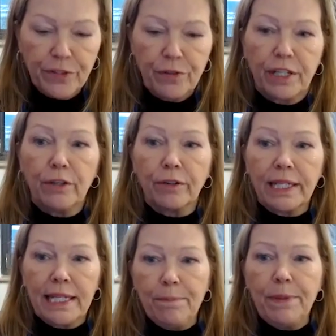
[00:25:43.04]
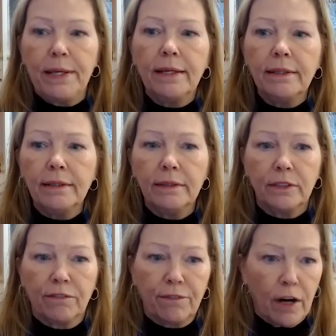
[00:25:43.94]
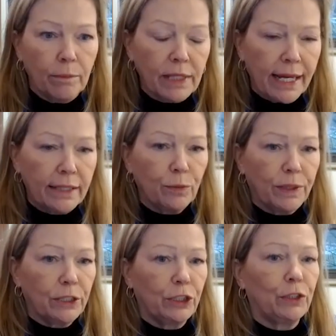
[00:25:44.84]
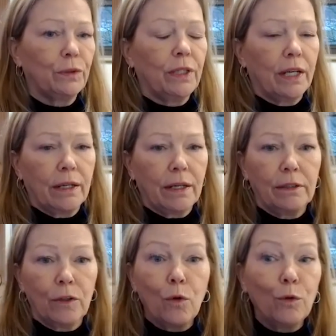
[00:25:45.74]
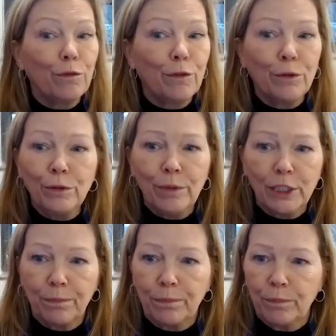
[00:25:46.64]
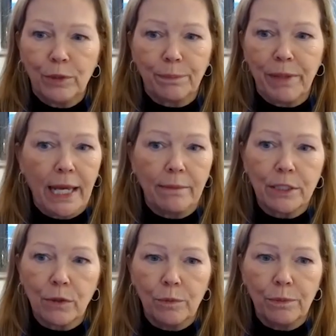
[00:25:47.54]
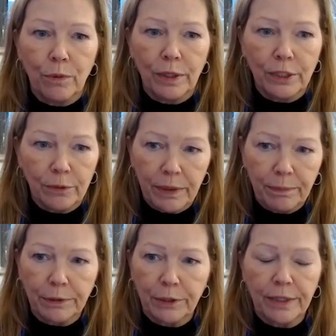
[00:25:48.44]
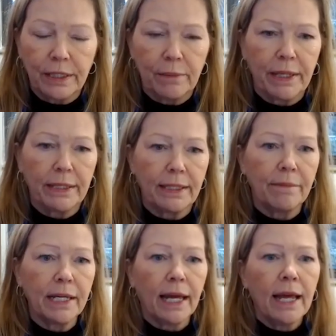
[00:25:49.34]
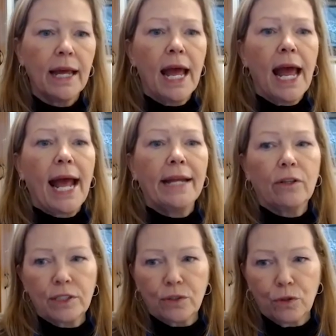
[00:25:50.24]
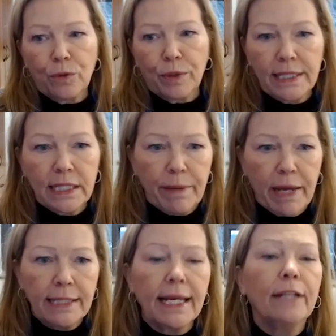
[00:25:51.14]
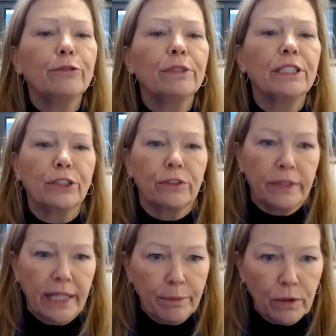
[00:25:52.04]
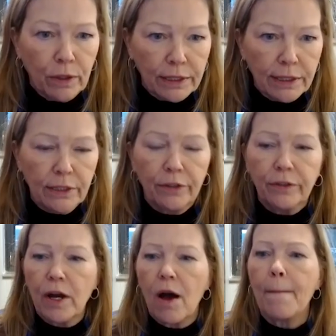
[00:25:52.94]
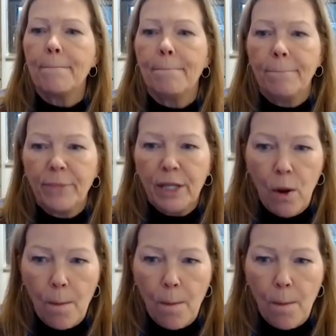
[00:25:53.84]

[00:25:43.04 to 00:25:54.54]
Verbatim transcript: so that you're keeping the farmland, which local food, which became so important to people during the pandemic, and also green space and traditional neighborhoods. So you're not, you